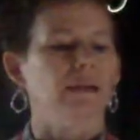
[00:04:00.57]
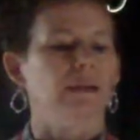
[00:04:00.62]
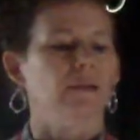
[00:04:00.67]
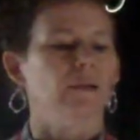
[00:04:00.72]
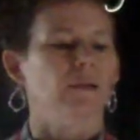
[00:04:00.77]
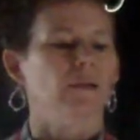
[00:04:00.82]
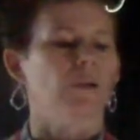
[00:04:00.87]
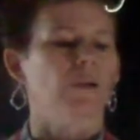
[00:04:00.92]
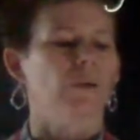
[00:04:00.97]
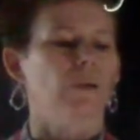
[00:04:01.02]
You
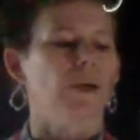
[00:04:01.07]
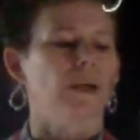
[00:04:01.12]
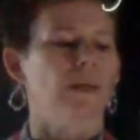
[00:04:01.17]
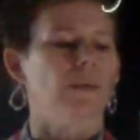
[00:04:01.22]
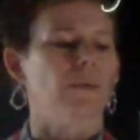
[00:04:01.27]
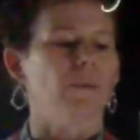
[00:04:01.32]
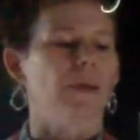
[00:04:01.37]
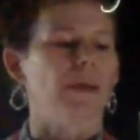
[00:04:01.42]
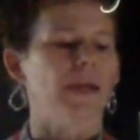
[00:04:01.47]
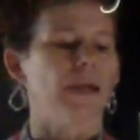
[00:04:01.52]
can go all
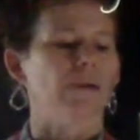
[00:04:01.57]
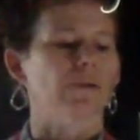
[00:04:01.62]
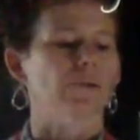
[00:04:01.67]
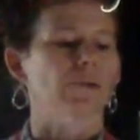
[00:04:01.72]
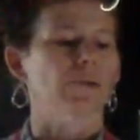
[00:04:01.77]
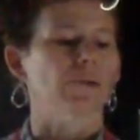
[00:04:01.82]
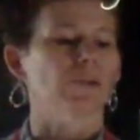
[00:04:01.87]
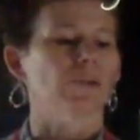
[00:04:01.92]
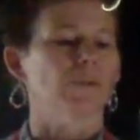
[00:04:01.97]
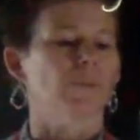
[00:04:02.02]
the way out to
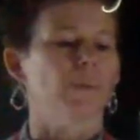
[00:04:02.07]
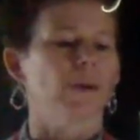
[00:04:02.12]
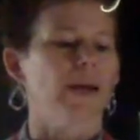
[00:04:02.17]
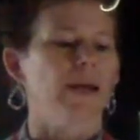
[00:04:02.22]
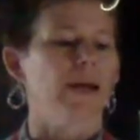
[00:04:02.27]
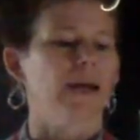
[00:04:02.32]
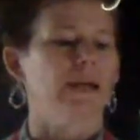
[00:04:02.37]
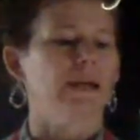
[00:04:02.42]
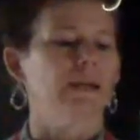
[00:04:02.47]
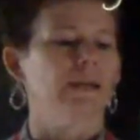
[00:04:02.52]
2
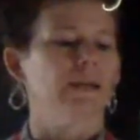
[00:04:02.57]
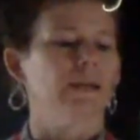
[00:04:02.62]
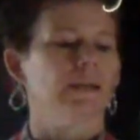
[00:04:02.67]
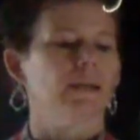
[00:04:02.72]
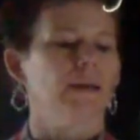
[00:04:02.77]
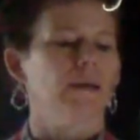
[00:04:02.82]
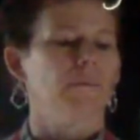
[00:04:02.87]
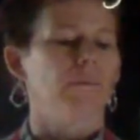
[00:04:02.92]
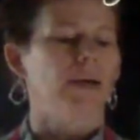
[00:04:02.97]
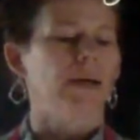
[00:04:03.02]
pi
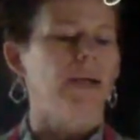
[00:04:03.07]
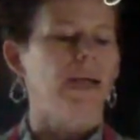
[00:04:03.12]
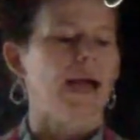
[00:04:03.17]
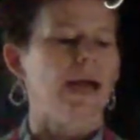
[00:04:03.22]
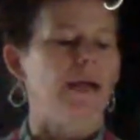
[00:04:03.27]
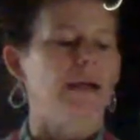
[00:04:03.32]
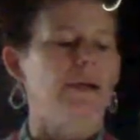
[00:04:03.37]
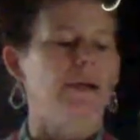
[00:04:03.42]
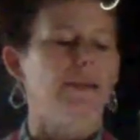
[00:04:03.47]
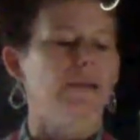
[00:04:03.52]
by
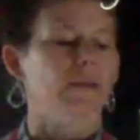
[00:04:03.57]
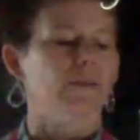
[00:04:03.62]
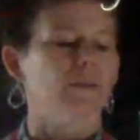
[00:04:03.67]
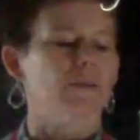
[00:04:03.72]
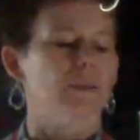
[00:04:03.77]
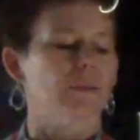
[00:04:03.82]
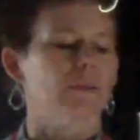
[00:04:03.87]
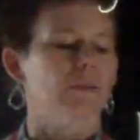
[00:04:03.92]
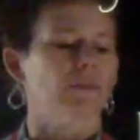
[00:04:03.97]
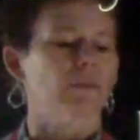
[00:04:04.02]
adding those
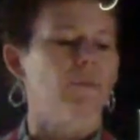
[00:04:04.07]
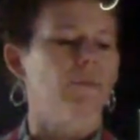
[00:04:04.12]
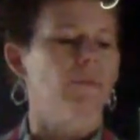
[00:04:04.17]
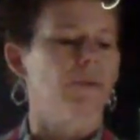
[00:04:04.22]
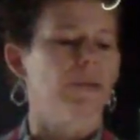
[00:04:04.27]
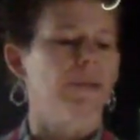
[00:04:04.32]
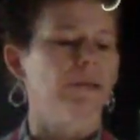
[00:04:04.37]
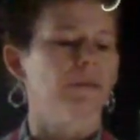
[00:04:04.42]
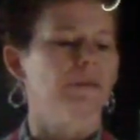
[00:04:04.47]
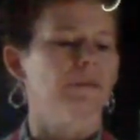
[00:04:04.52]
other
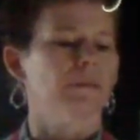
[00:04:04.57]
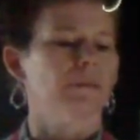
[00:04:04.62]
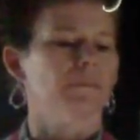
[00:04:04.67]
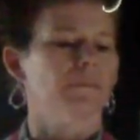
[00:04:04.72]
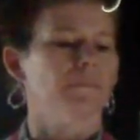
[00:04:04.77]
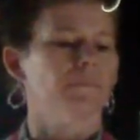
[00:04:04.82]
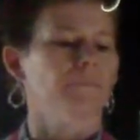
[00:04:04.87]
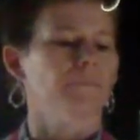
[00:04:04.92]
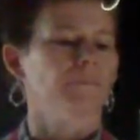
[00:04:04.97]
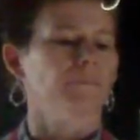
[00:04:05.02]
points.
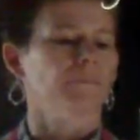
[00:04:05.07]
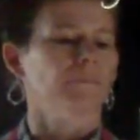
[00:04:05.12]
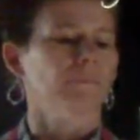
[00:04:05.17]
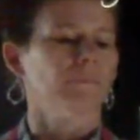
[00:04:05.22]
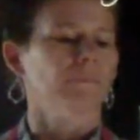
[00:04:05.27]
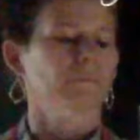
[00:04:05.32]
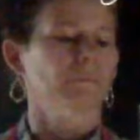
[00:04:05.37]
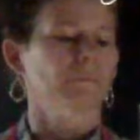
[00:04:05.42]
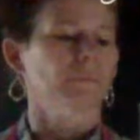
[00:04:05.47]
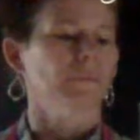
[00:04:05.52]

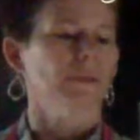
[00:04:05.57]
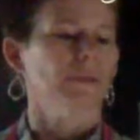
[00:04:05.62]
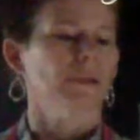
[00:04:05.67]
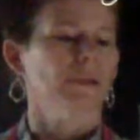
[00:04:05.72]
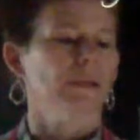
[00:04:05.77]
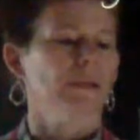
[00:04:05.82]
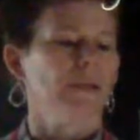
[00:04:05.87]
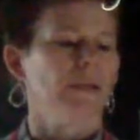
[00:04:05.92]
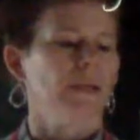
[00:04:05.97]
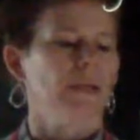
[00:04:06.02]

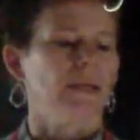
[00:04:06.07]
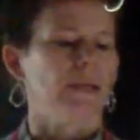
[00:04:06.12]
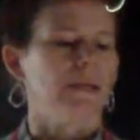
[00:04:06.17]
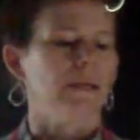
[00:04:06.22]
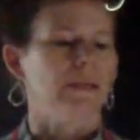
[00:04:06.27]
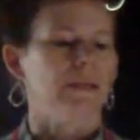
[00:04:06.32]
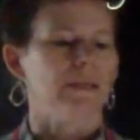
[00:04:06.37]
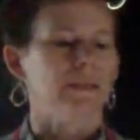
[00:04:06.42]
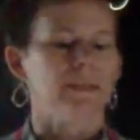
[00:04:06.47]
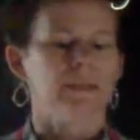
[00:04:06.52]
And
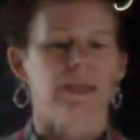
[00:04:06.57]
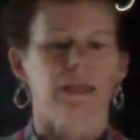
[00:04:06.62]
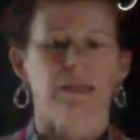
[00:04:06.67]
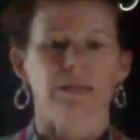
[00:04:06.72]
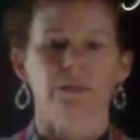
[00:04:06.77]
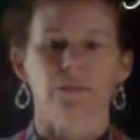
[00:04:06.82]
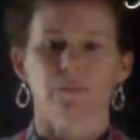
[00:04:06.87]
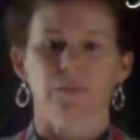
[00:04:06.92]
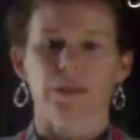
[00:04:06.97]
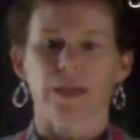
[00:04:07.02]
in this
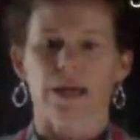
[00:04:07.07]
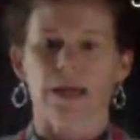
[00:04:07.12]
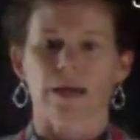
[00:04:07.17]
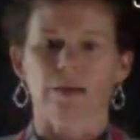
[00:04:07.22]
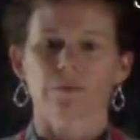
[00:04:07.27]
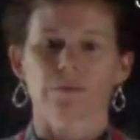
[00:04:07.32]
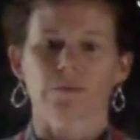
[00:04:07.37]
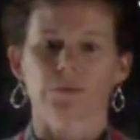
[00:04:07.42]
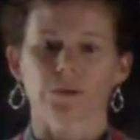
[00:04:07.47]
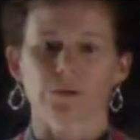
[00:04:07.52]
case, we
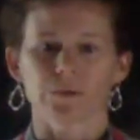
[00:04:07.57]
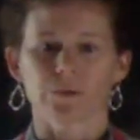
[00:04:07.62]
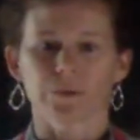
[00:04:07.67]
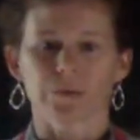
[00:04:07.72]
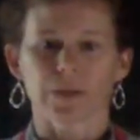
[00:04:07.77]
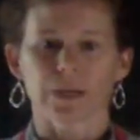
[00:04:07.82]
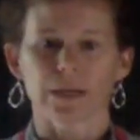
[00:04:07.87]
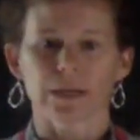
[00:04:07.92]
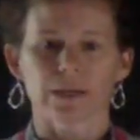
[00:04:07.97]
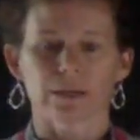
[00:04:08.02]
have 2
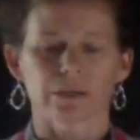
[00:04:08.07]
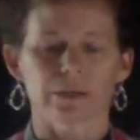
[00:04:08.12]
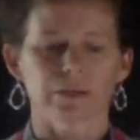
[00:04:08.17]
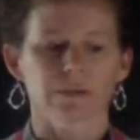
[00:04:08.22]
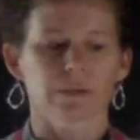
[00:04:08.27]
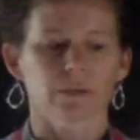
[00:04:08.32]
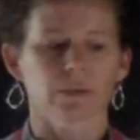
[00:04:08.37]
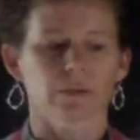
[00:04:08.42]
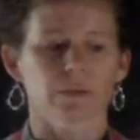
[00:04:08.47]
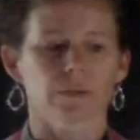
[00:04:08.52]
cycles.
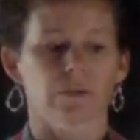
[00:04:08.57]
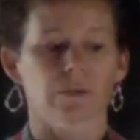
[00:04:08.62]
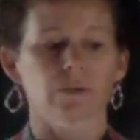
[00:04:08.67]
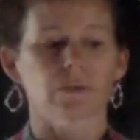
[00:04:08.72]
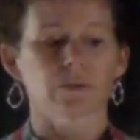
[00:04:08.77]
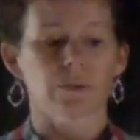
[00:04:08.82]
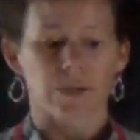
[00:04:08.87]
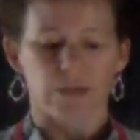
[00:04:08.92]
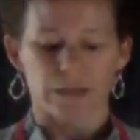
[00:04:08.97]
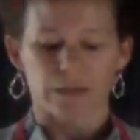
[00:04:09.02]
So
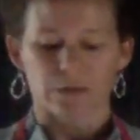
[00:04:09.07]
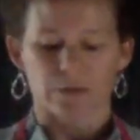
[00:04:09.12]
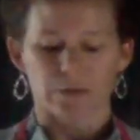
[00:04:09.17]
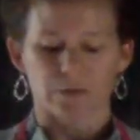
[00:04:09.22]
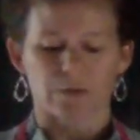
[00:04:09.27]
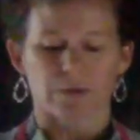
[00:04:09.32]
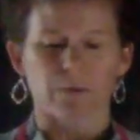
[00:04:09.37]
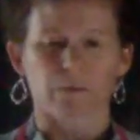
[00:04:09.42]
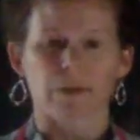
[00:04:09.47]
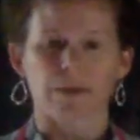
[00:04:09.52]
2 cycles
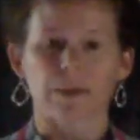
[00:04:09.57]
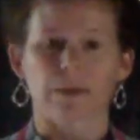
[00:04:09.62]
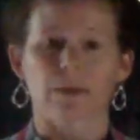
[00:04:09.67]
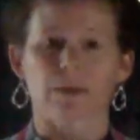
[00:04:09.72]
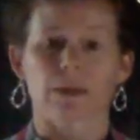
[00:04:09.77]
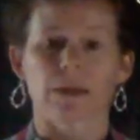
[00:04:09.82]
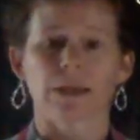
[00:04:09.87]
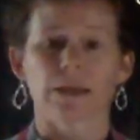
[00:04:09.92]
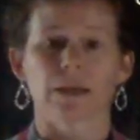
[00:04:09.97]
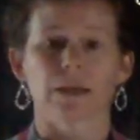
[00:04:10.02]
are
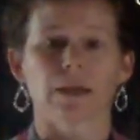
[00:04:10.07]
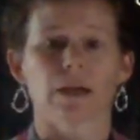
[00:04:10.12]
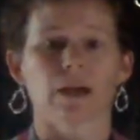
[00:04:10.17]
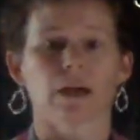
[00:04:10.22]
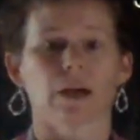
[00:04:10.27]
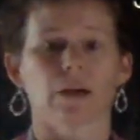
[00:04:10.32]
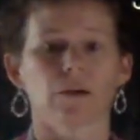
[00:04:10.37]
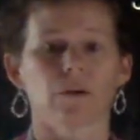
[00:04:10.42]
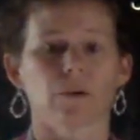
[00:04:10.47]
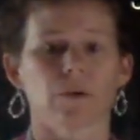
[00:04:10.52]
within
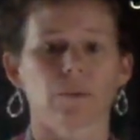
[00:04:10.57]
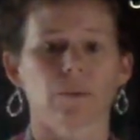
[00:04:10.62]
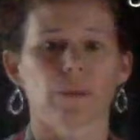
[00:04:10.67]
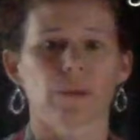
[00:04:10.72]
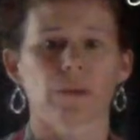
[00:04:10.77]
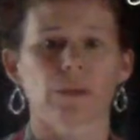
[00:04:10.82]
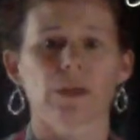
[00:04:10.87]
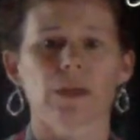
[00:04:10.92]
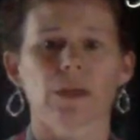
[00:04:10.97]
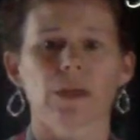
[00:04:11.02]
our
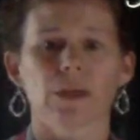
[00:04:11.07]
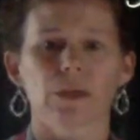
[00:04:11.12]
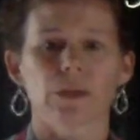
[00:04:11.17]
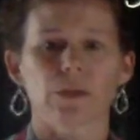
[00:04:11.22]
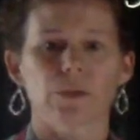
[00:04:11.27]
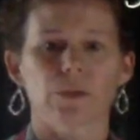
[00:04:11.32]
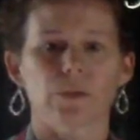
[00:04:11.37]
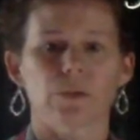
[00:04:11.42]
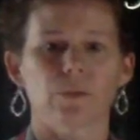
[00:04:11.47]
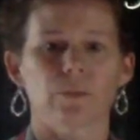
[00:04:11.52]
normal
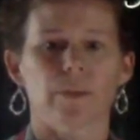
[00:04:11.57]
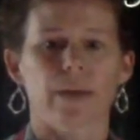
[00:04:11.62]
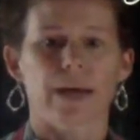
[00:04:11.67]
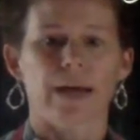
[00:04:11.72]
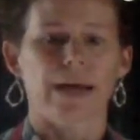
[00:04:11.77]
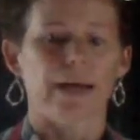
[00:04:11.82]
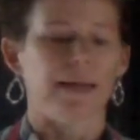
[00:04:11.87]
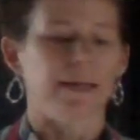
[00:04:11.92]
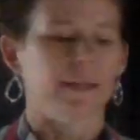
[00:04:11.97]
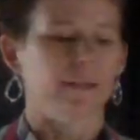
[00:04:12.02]
2
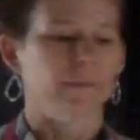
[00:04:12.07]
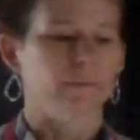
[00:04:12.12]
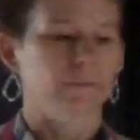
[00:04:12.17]
pi.